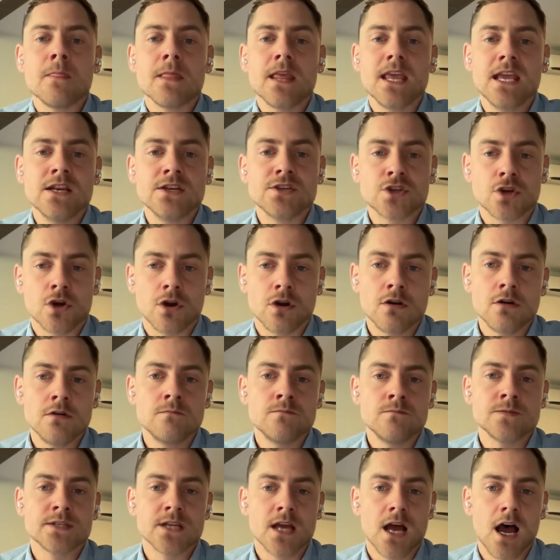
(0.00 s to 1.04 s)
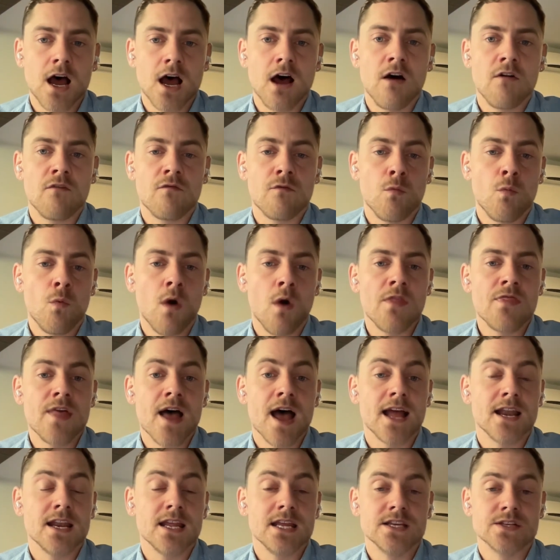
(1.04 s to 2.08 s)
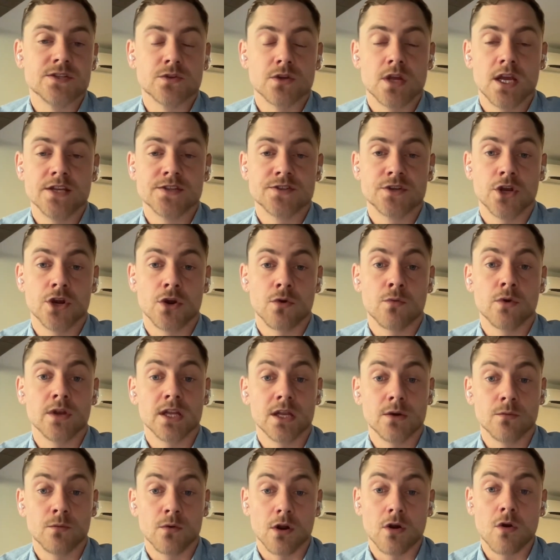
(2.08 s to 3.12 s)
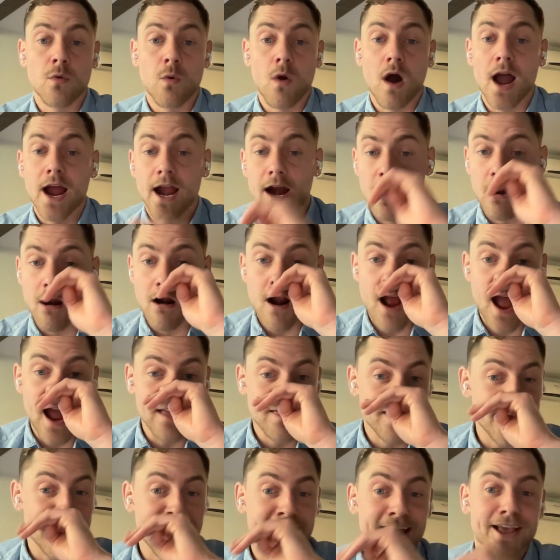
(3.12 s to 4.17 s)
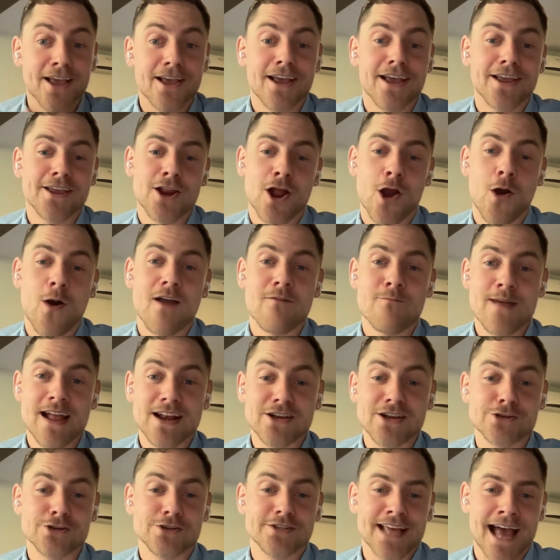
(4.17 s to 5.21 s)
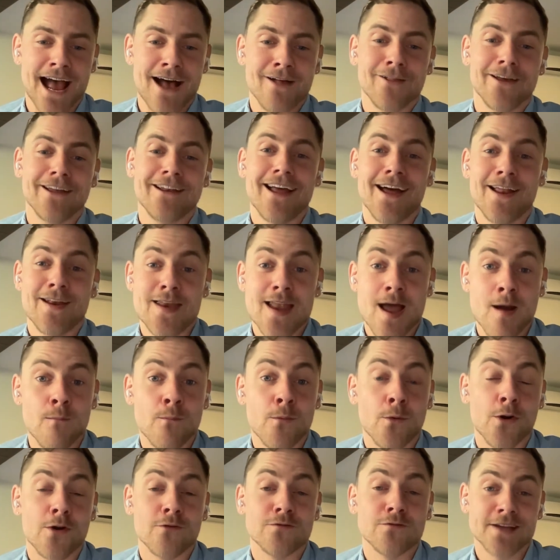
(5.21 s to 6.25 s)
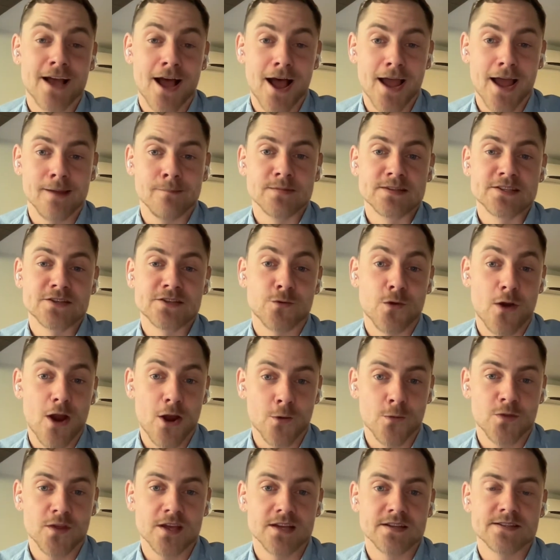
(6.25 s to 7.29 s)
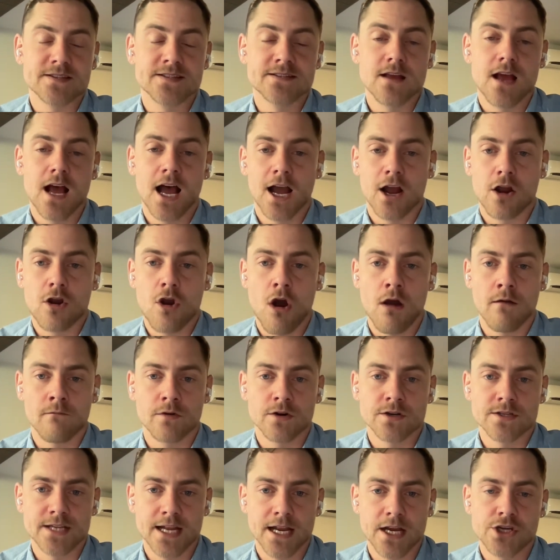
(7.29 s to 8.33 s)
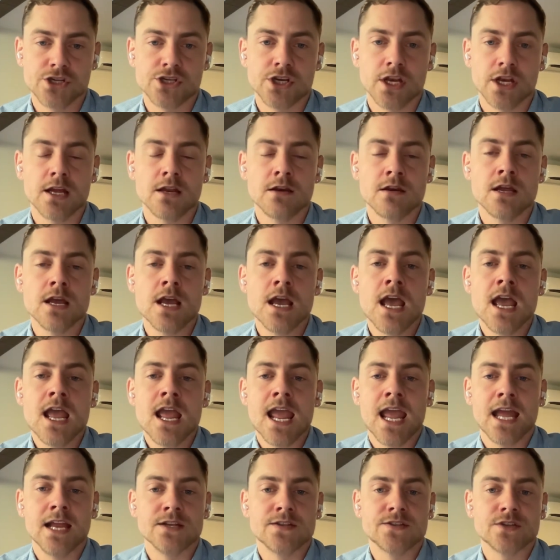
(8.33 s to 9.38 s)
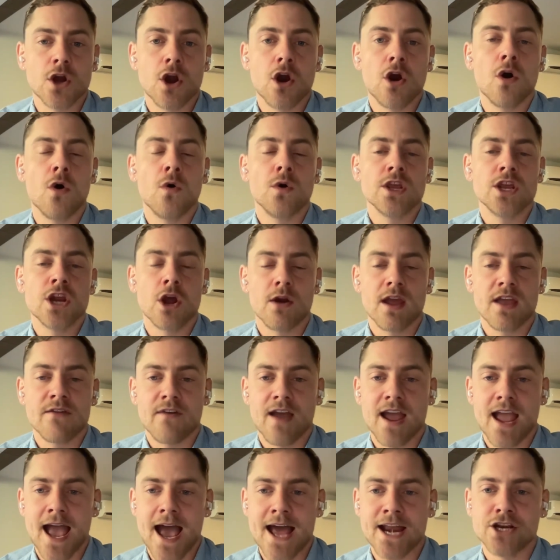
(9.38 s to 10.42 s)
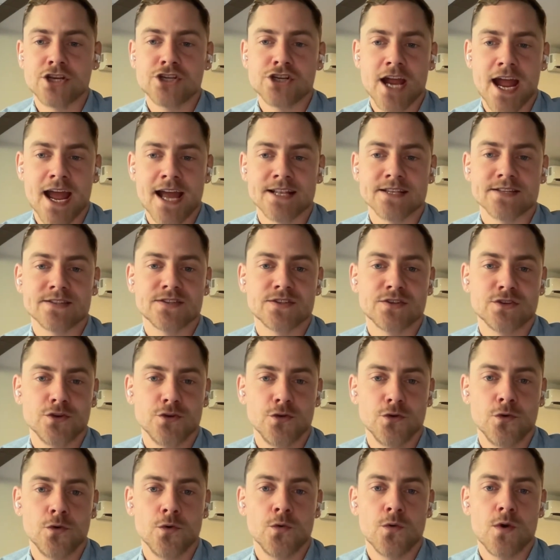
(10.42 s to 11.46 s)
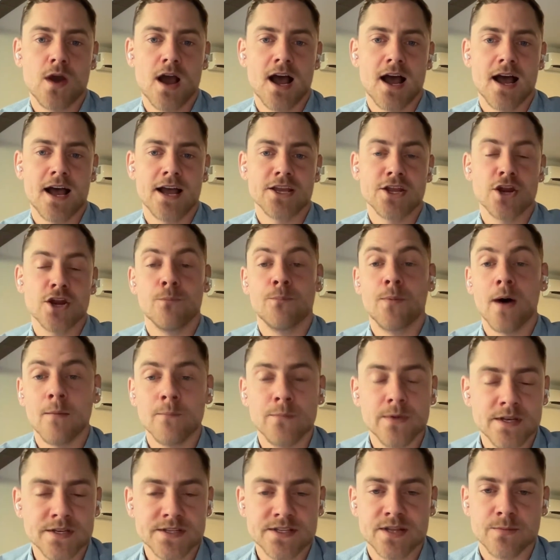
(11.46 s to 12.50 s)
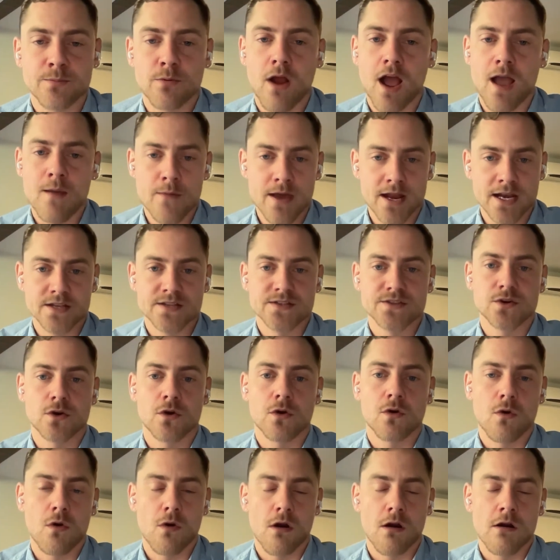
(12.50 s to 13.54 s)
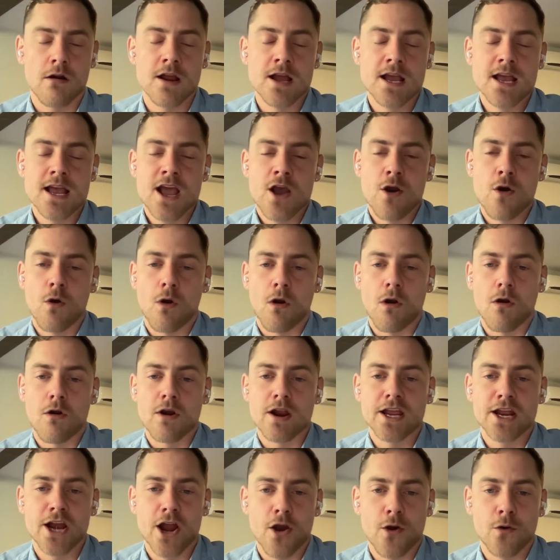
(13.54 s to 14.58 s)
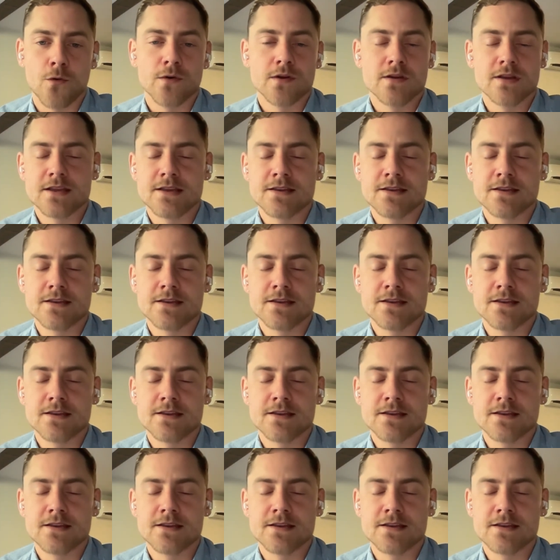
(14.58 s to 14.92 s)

In terms of what that is is going to really require, I think you know I've mentioned talent a number of times throughout this uh, conversation, and so you know if I had a chance to uh, you know bump into the prime minister or or you know